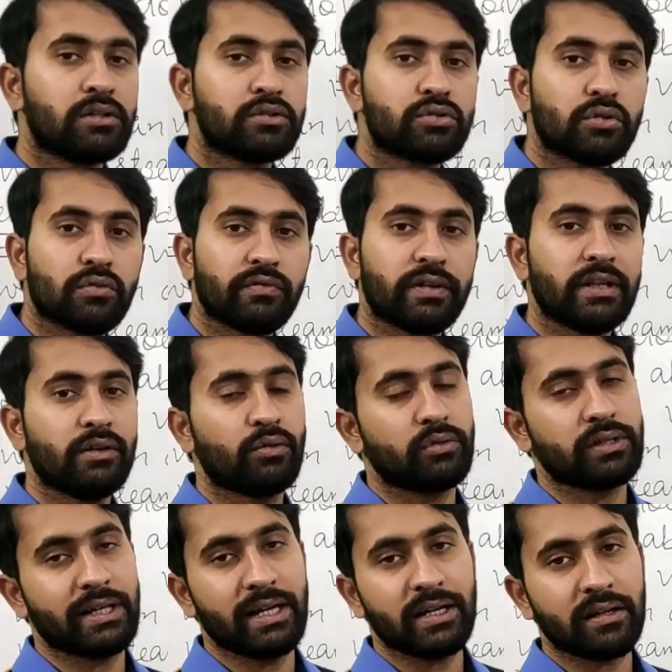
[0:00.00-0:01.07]
So we know
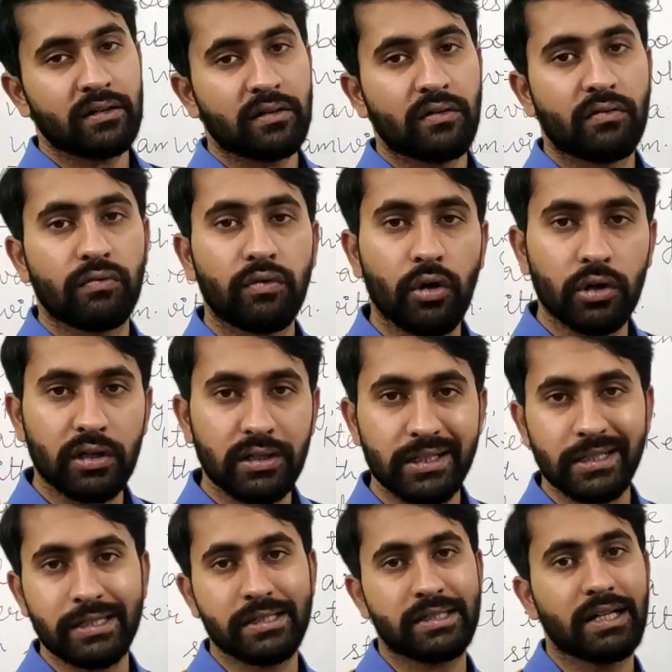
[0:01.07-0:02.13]
that water
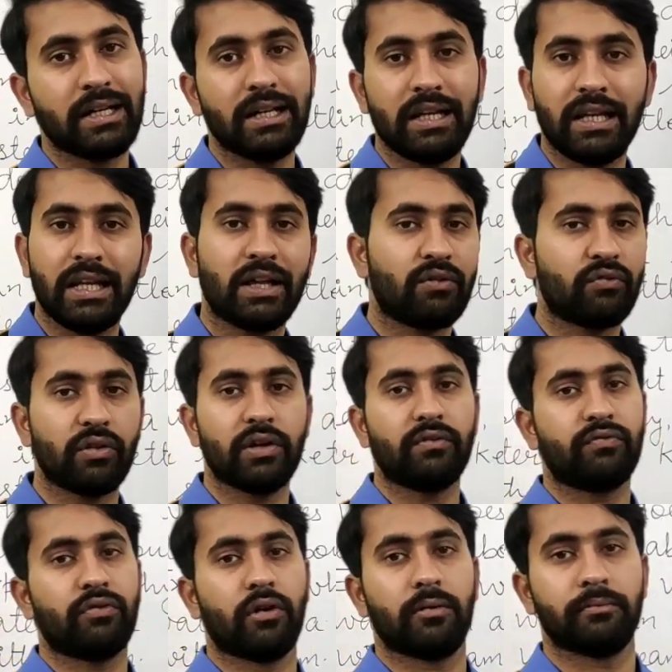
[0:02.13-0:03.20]
is the liquid
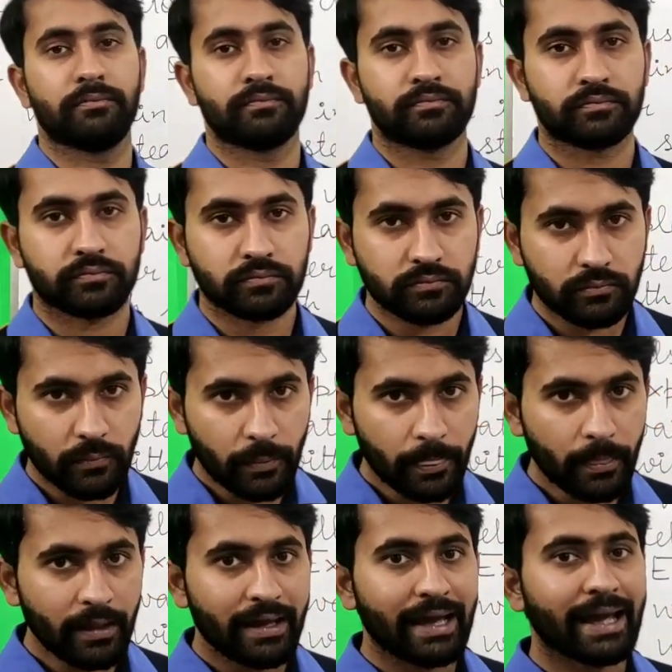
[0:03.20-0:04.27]
form
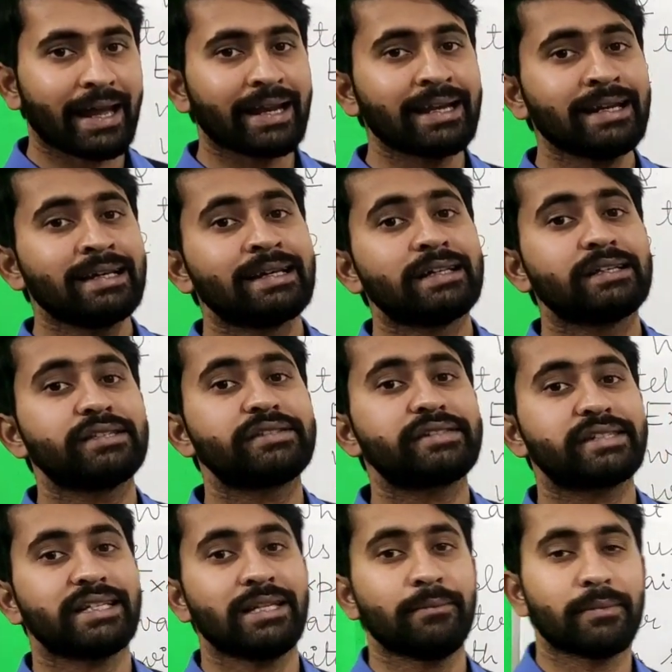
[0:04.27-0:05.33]
and
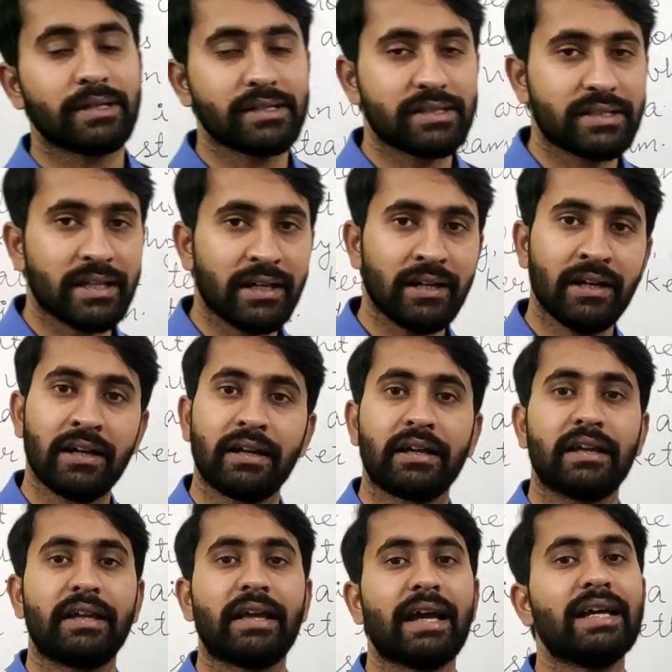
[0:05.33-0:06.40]
steam is the
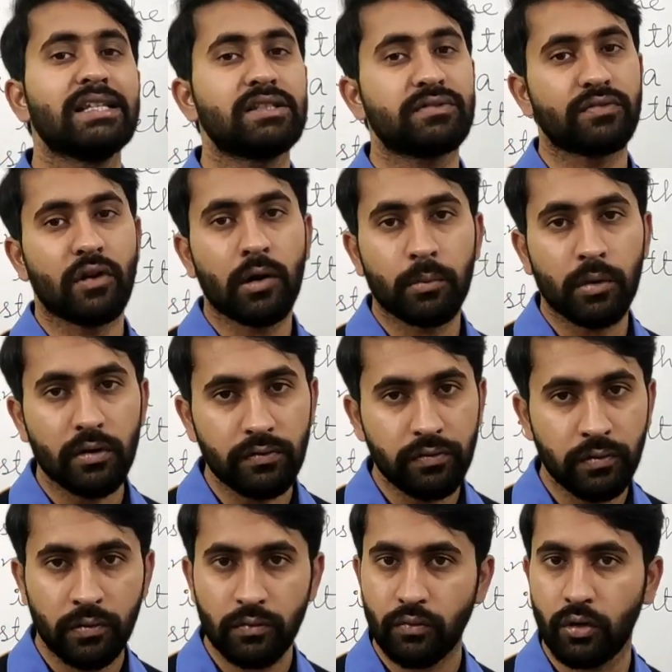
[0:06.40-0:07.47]
gas form of
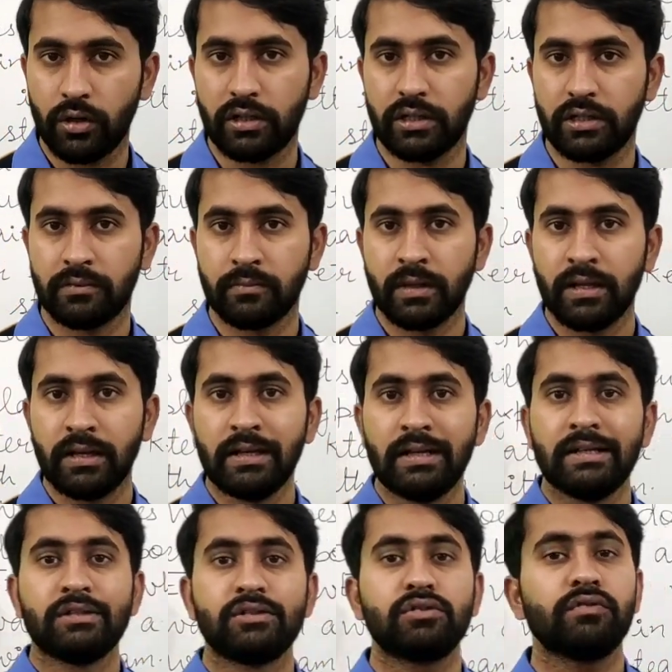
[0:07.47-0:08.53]
water.
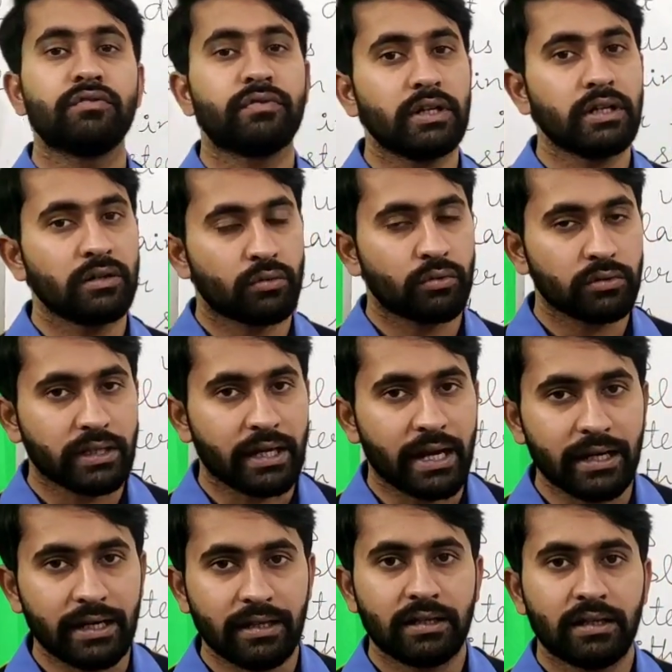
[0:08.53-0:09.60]
So we know
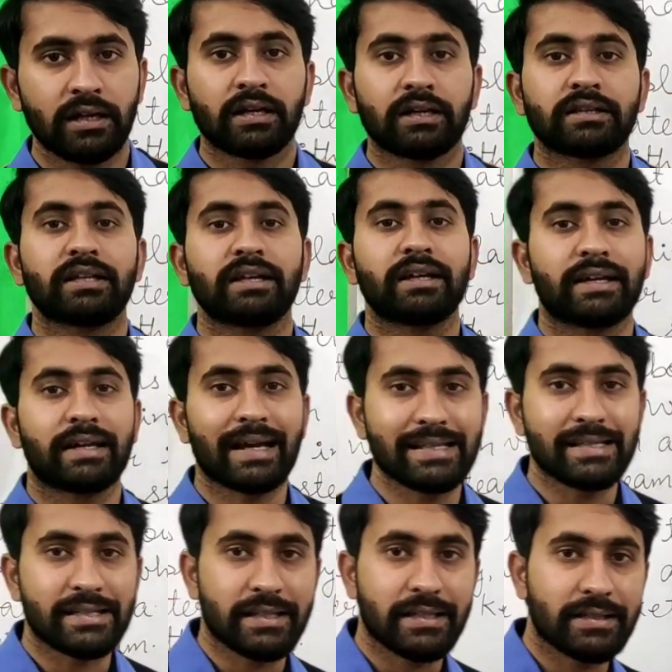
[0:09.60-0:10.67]
that the
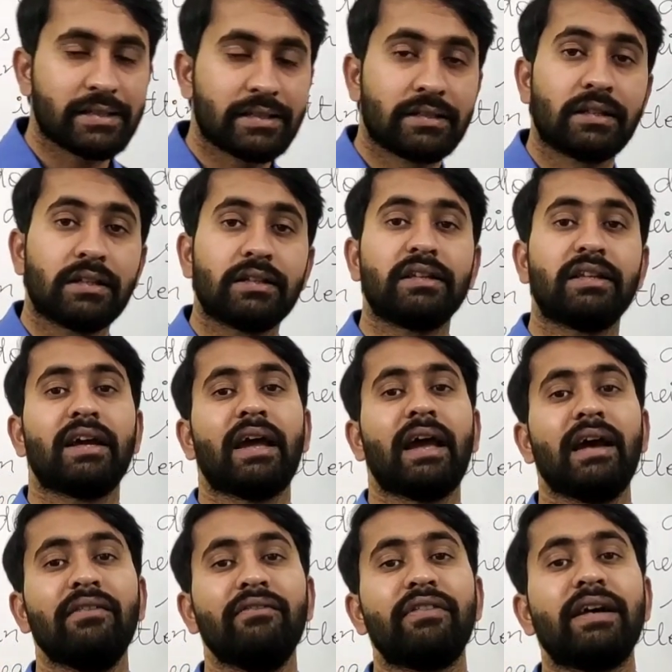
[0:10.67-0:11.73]
gases, they
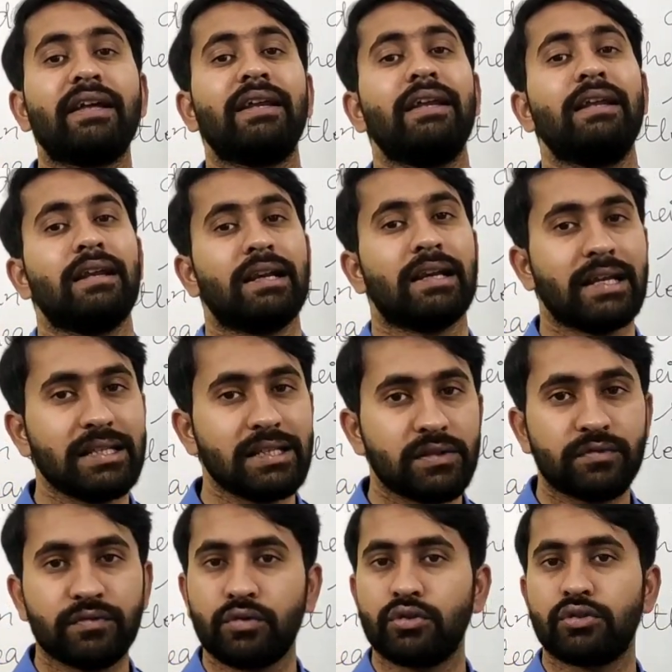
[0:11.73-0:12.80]
have very less
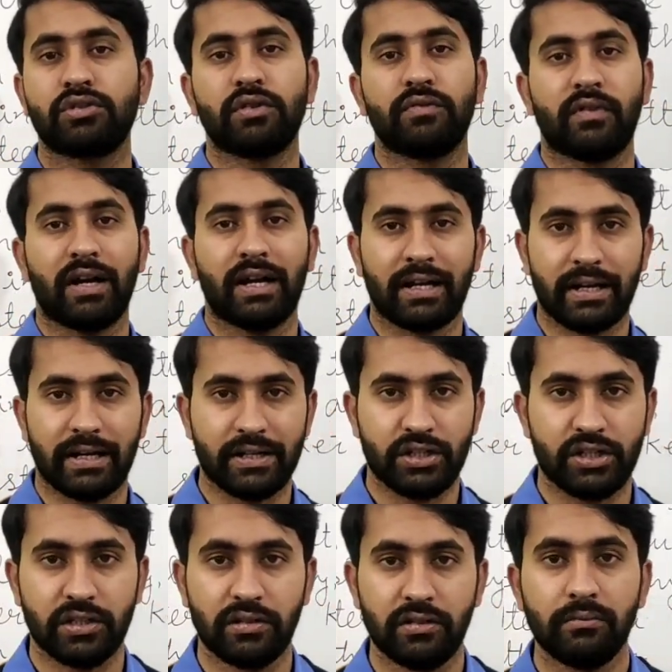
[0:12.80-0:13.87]
force of
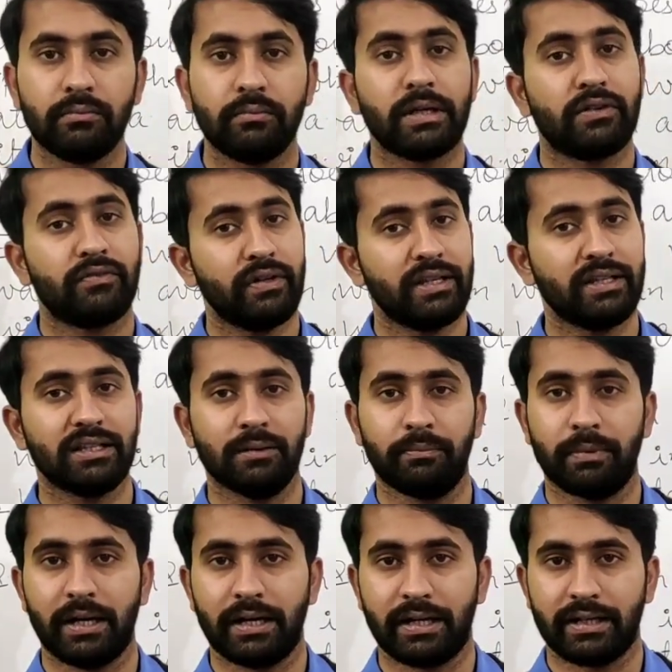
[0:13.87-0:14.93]
attraction between the
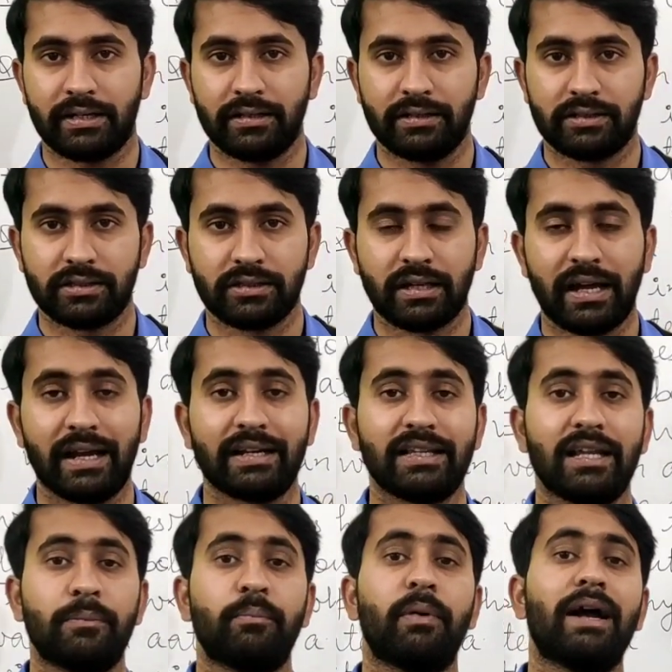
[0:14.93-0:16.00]
particles, and
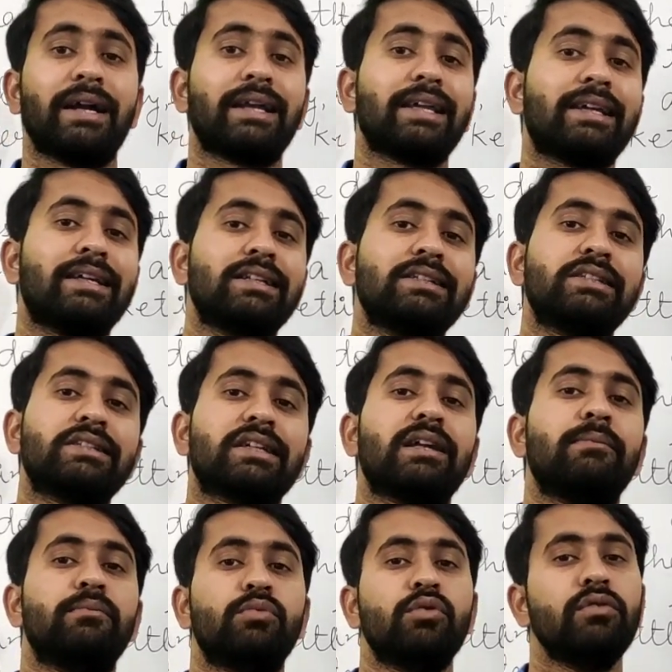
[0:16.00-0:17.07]
their particles
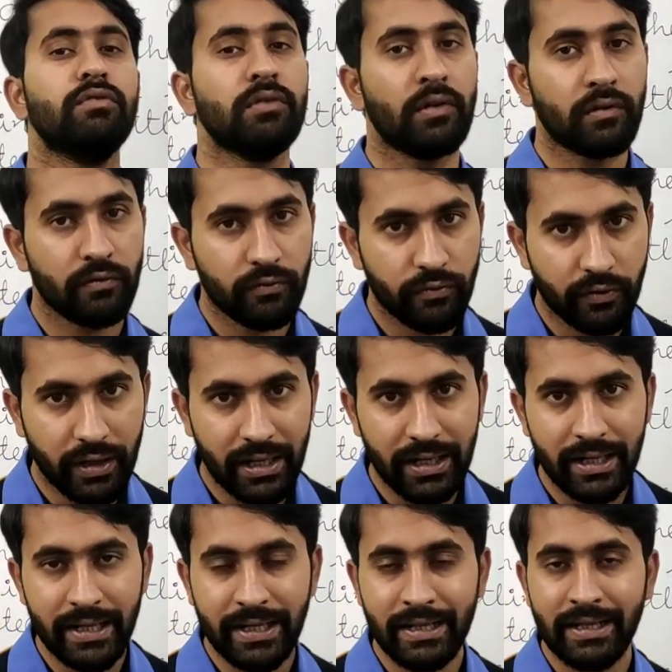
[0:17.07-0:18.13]
can move
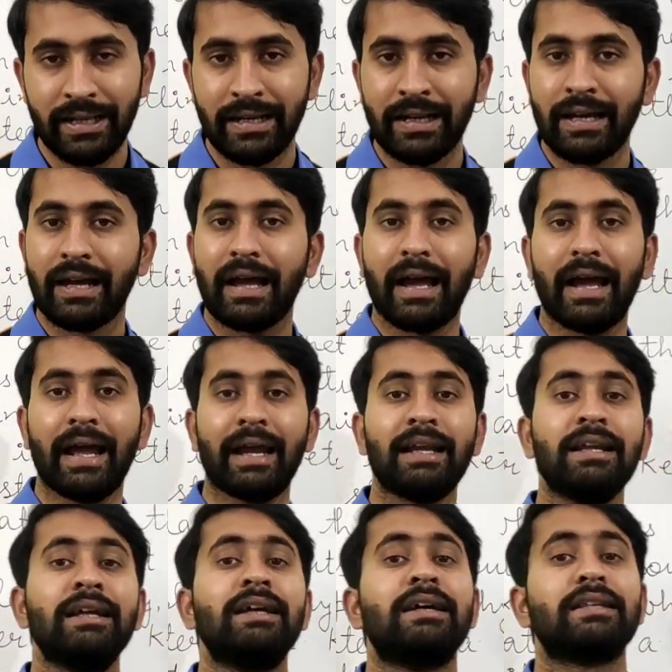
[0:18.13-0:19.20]
freely,
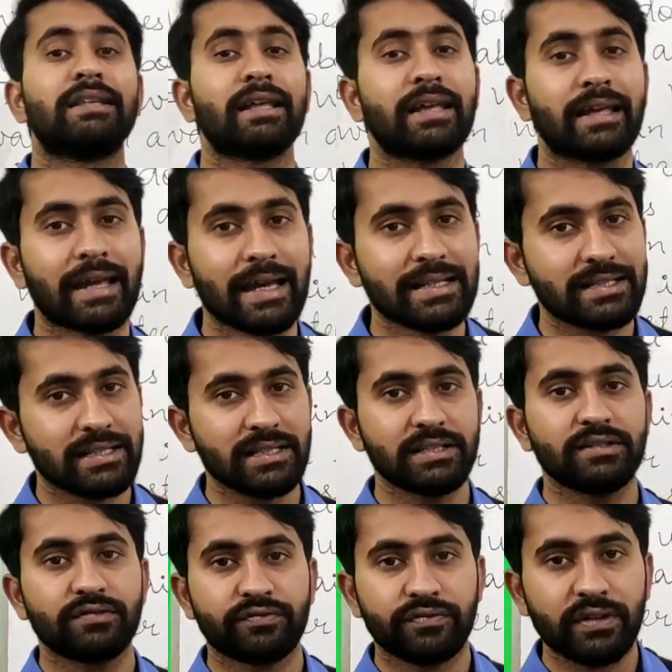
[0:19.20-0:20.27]
and the
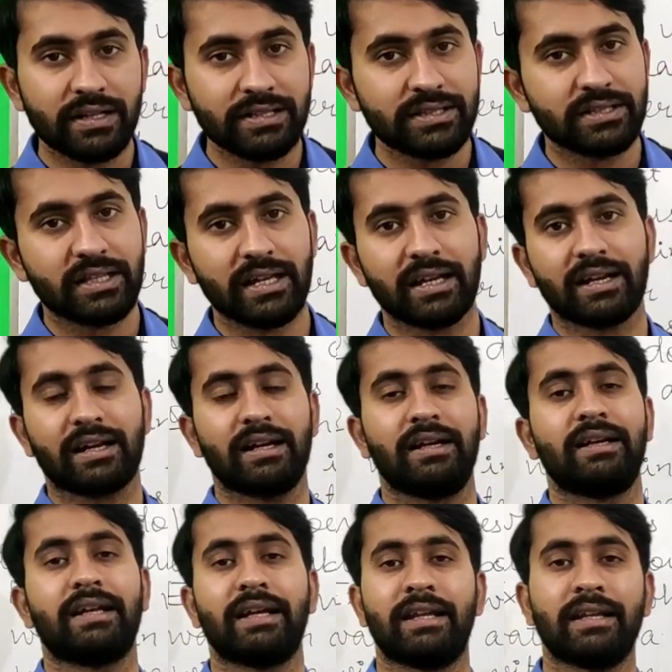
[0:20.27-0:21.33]
gases fills their
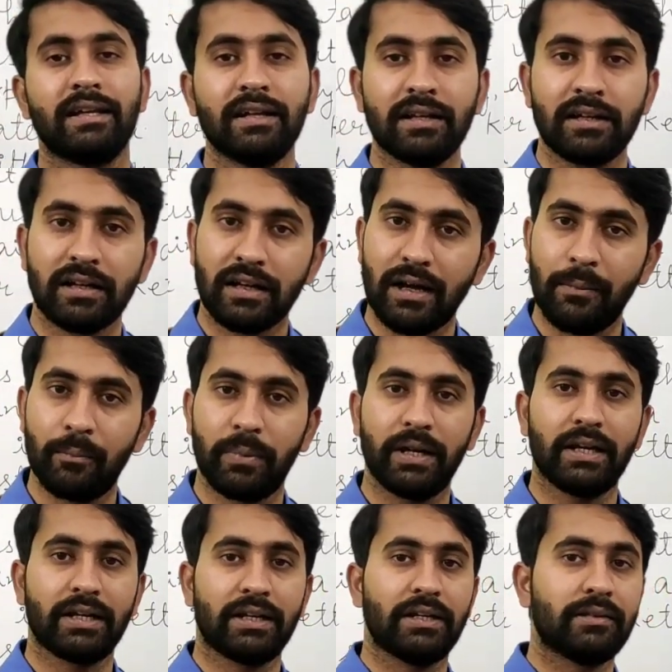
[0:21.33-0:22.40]
container
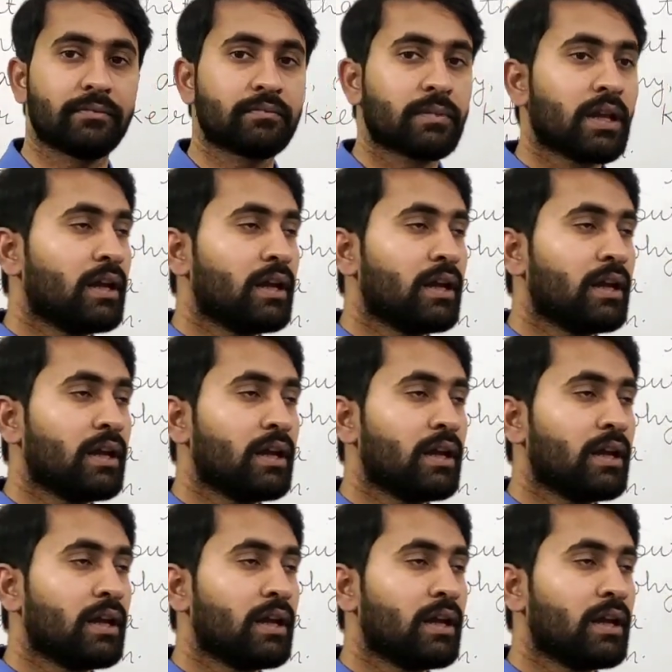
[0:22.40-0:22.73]
completely.